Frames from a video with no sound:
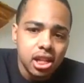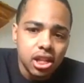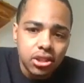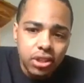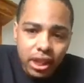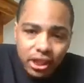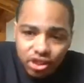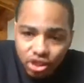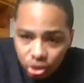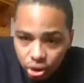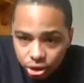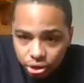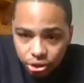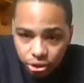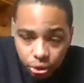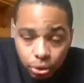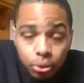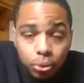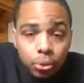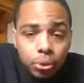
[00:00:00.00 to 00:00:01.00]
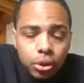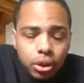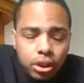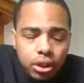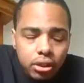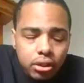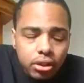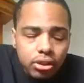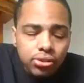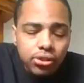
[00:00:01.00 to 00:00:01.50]
they do do
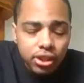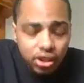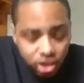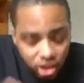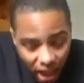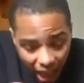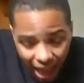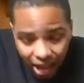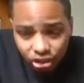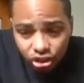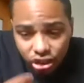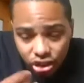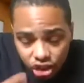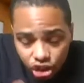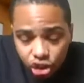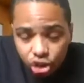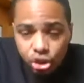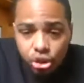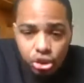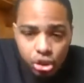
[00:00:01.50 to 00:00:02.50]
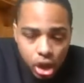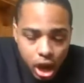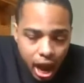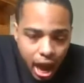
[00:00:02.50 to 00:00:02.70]
they actually do